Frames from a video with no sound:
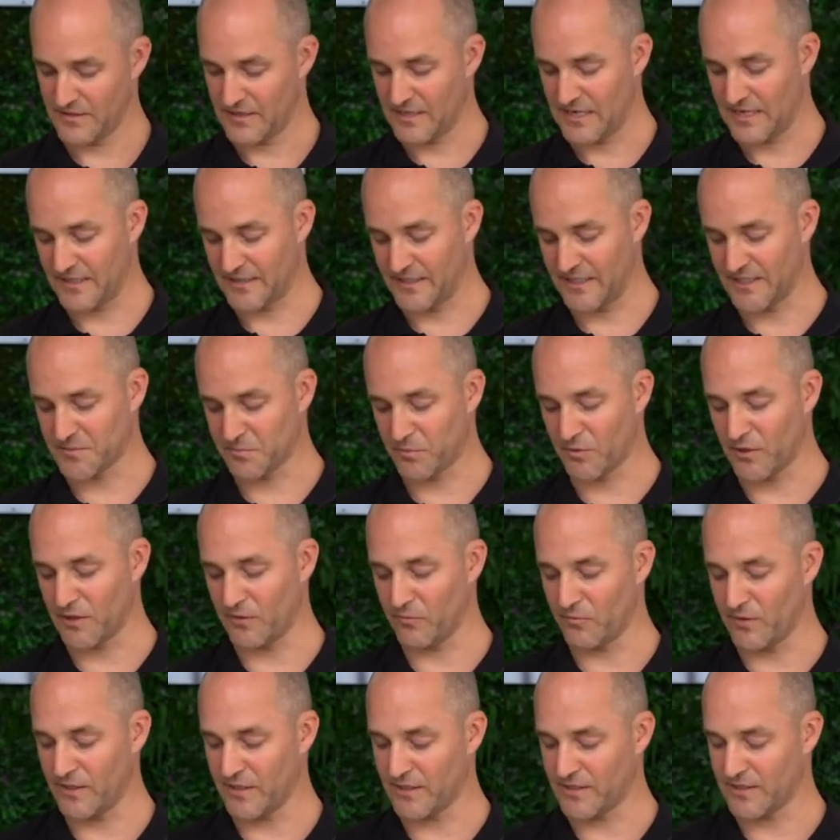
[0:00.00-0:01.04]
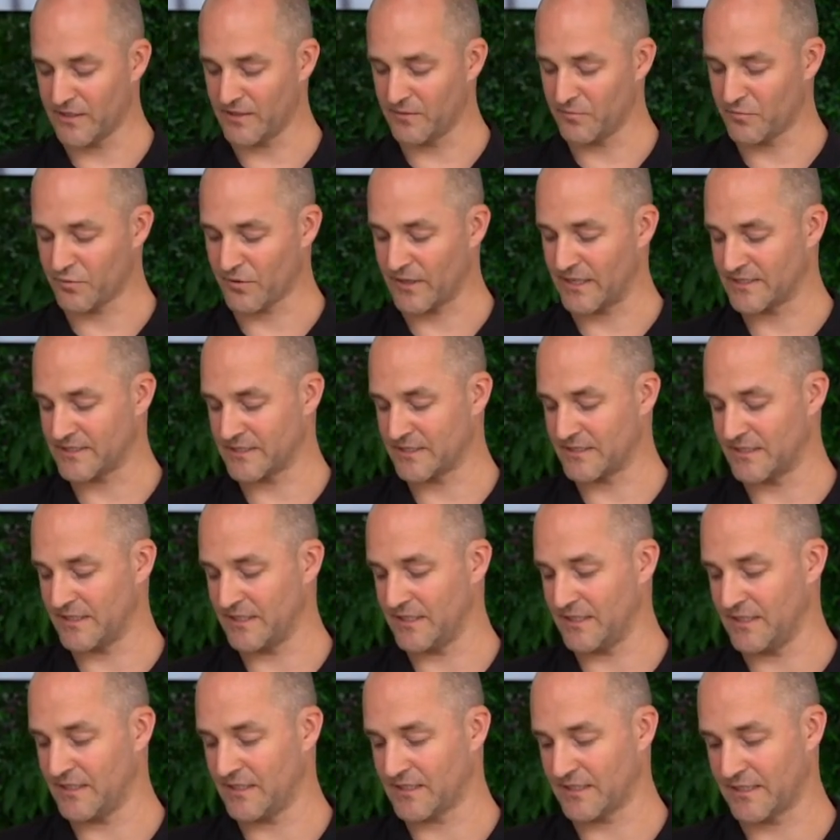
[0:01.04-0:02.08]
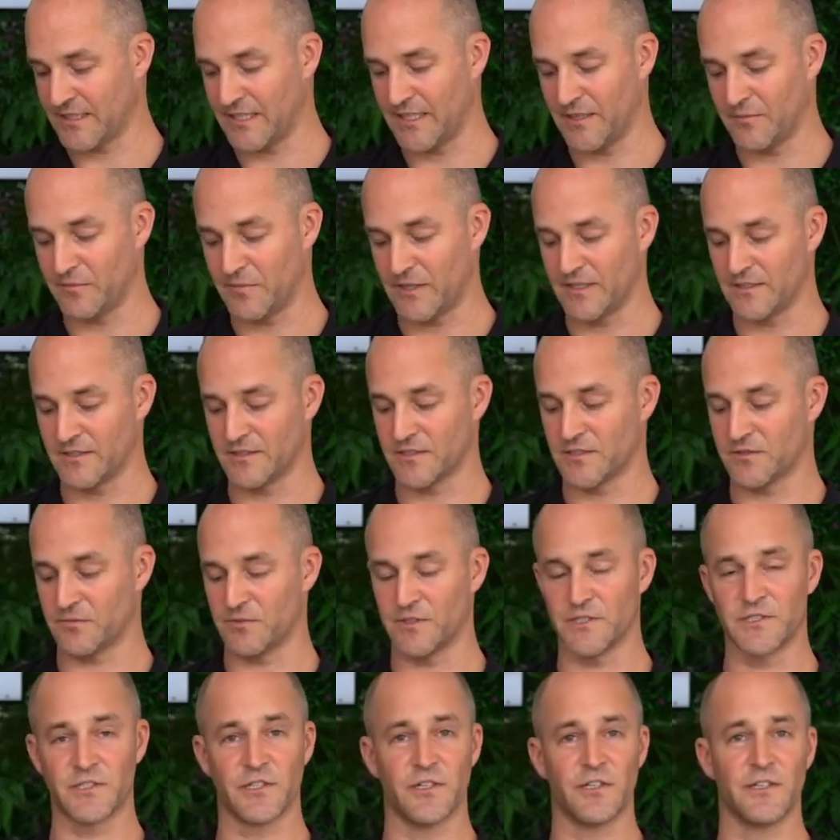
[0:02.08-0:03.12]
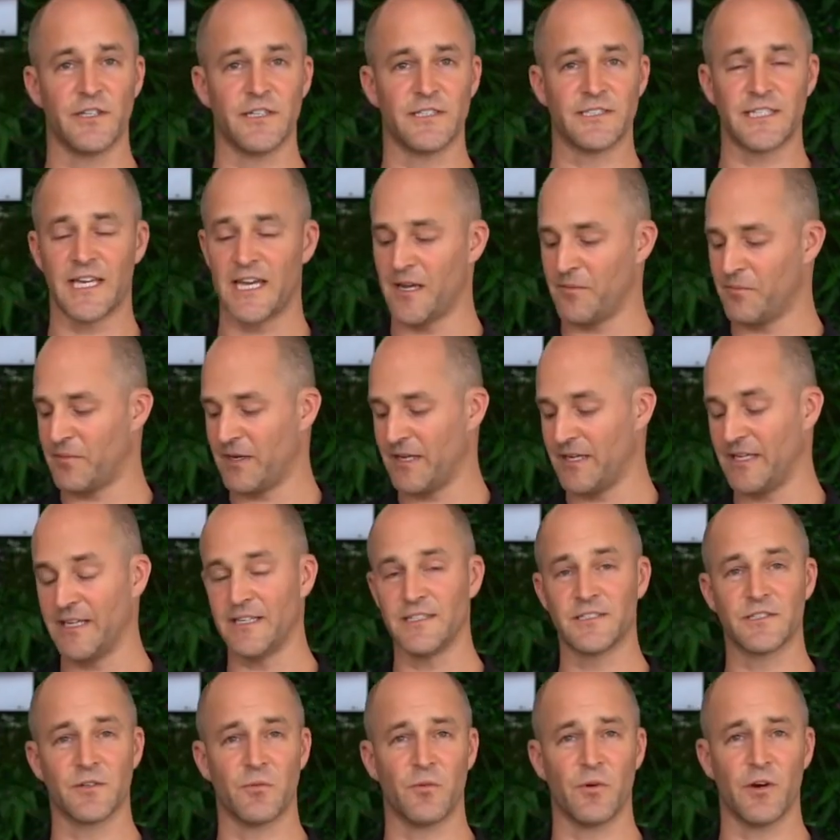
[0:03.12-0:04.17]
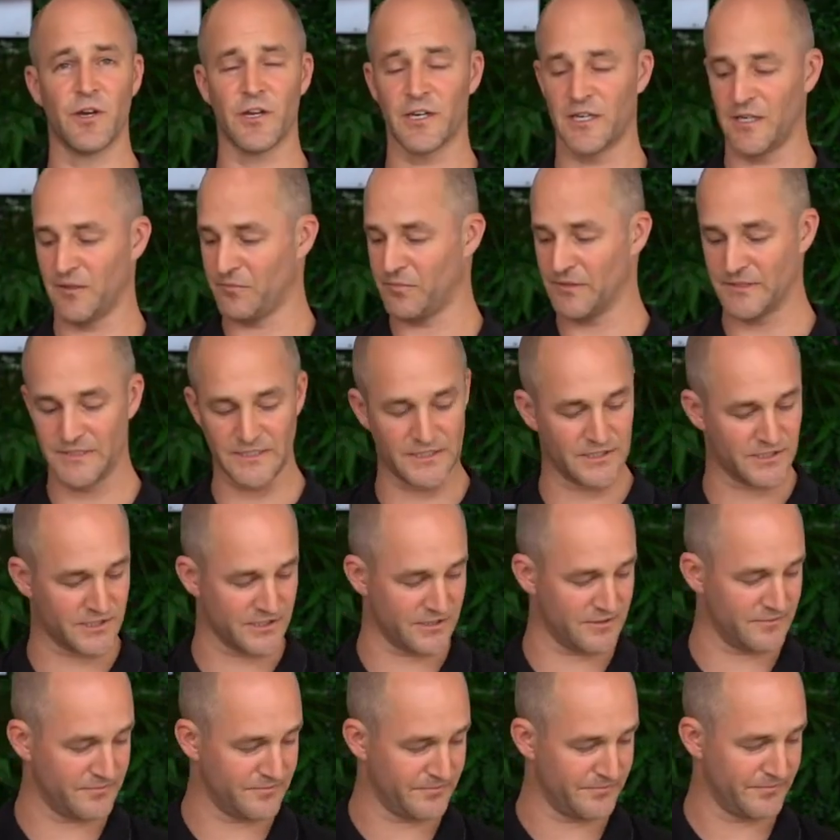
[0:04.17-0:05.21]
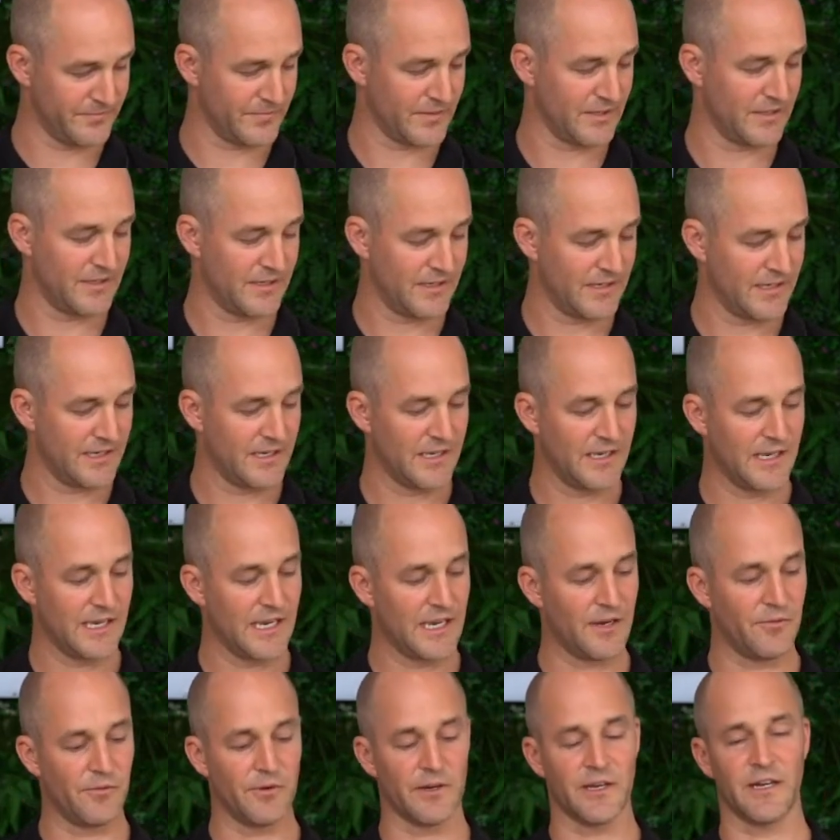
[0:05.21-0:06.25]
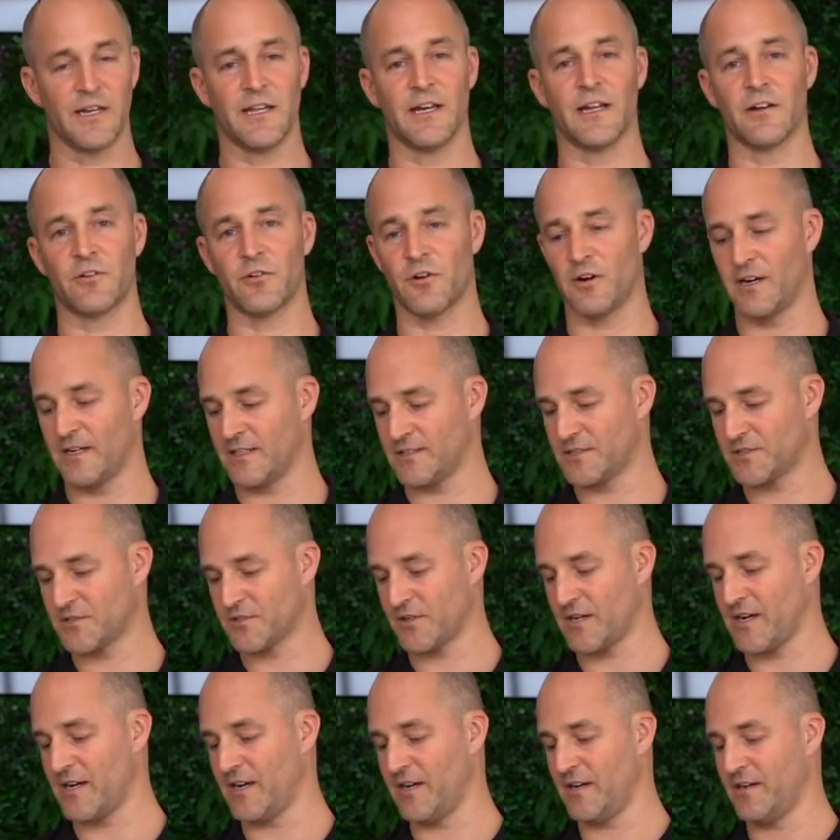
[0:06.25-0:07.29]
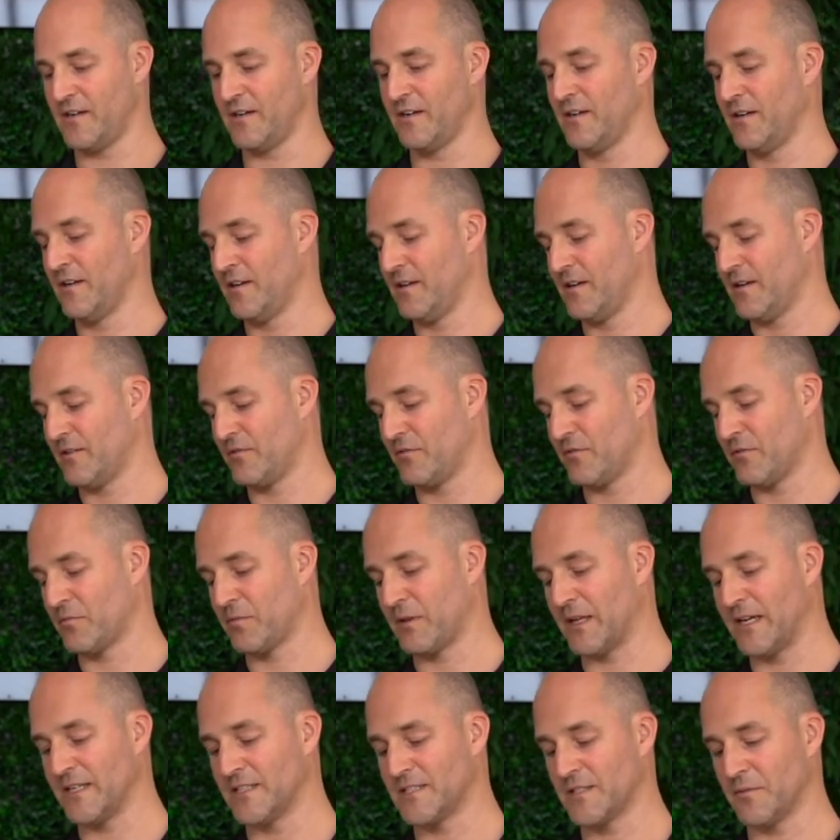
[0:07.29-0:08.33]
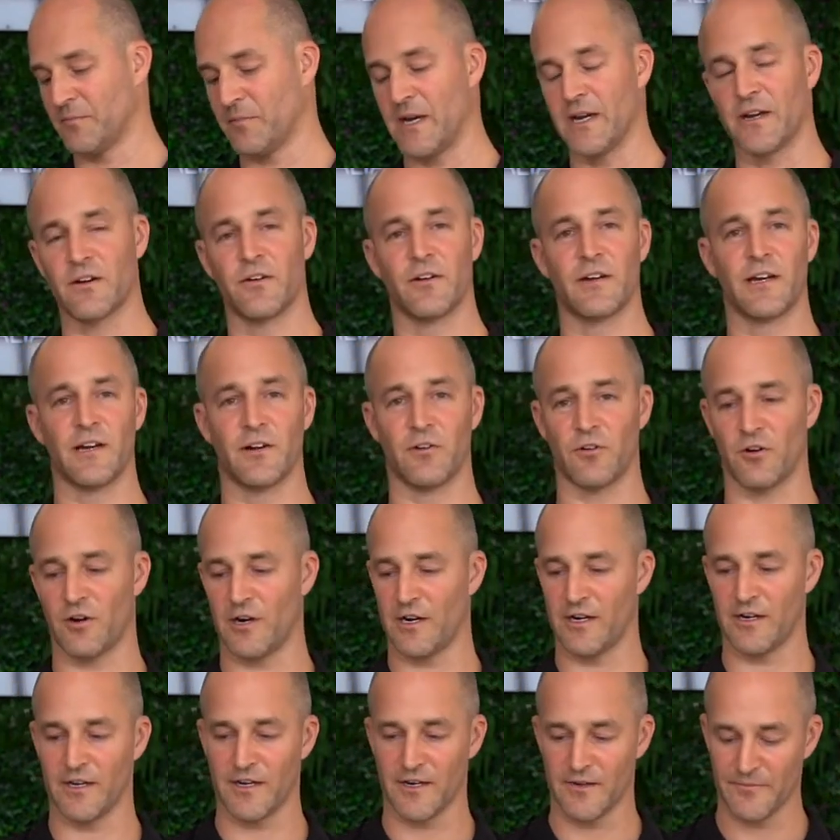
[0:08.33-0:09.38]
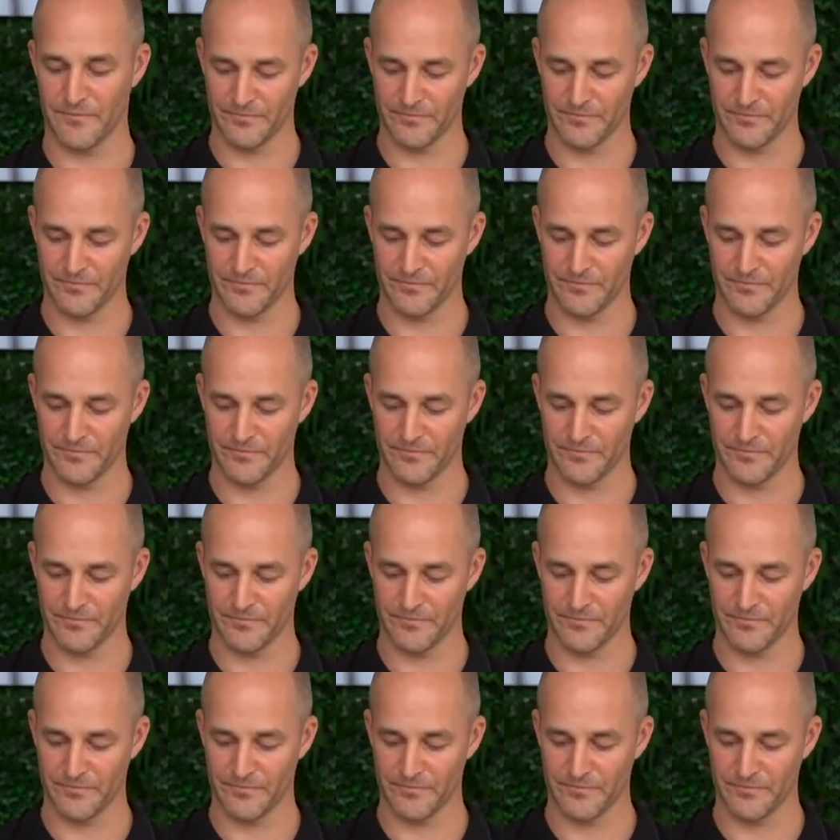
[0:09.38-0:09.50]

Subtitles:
At this point, we can press the clean button to return the tamp head into working position, and we get our grinds tray and replace it back on our grinder.